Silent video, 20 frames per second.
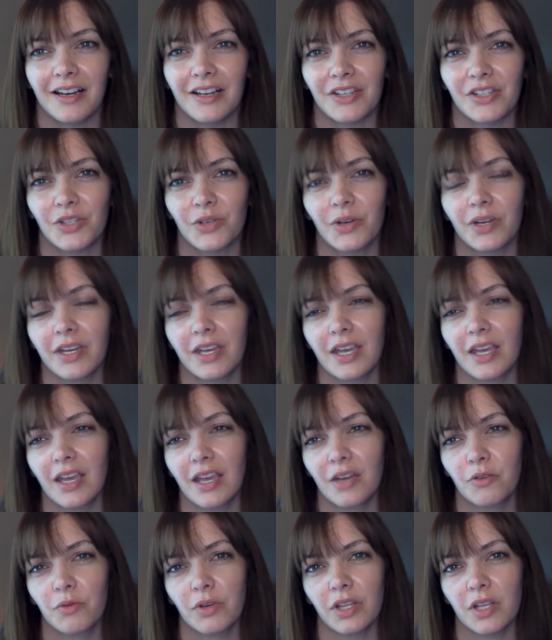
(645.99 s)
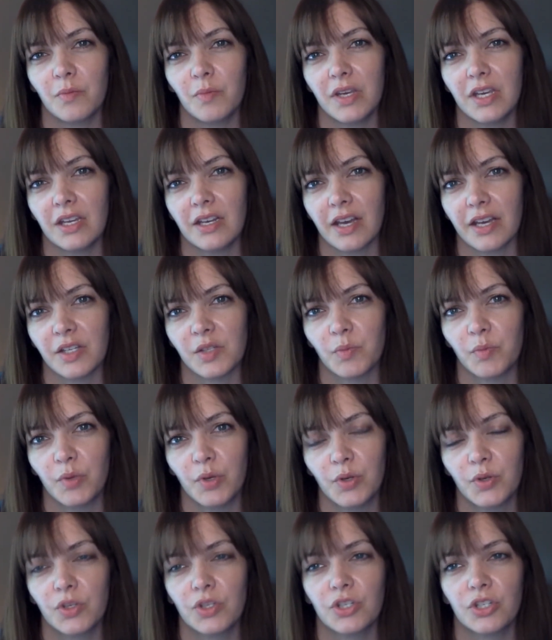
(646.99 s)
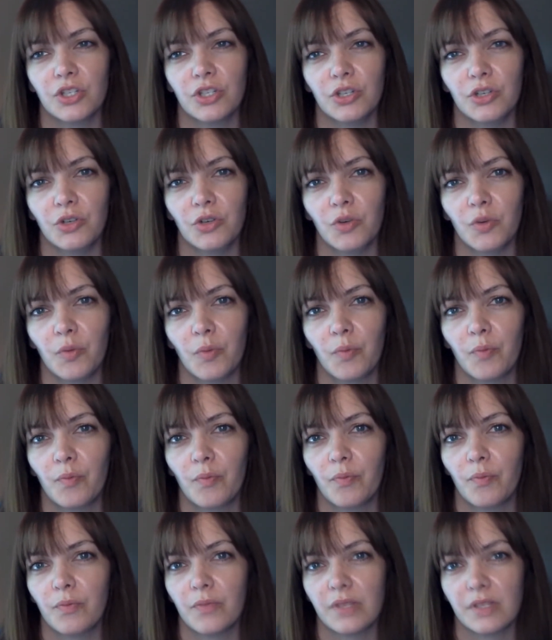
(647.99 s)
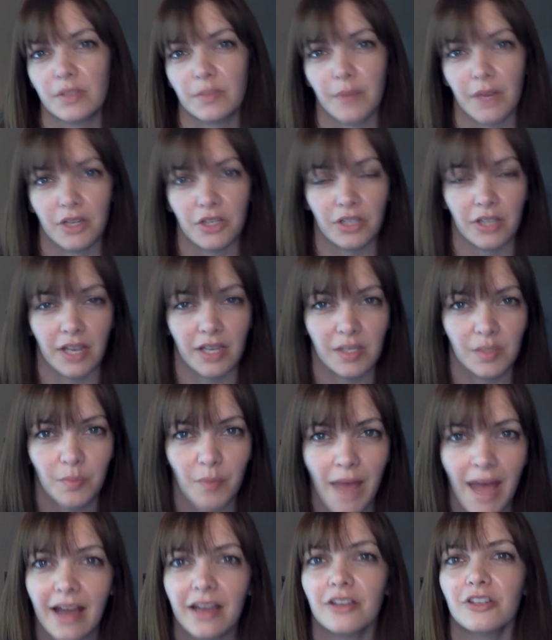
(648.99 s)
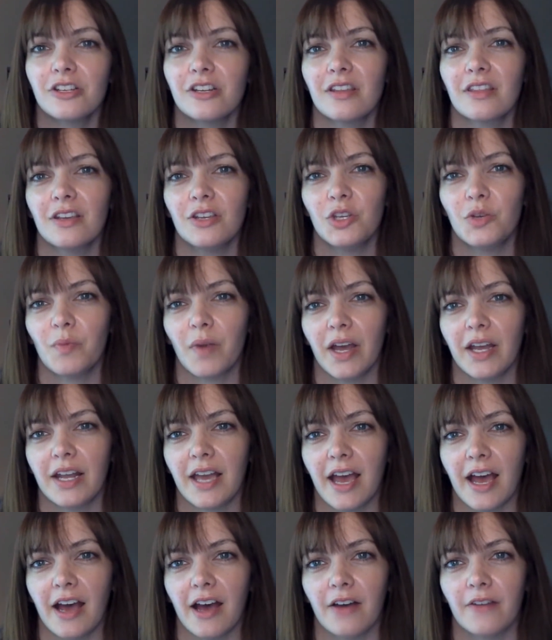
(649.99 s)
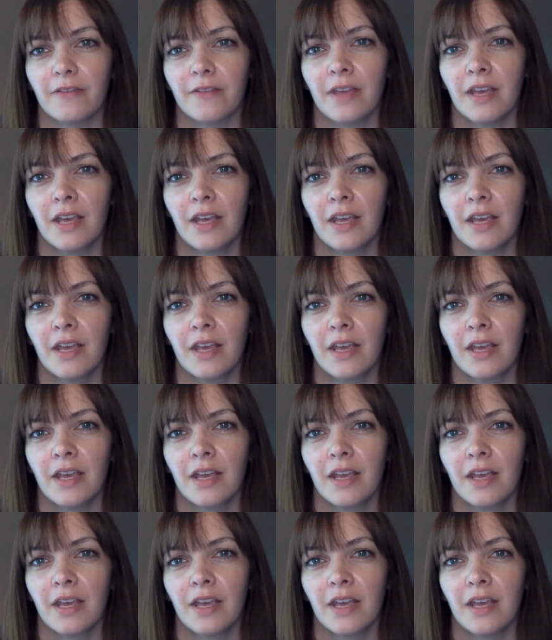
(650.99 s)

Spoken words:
So it can really be a nice boost to specialized packaging that you might have,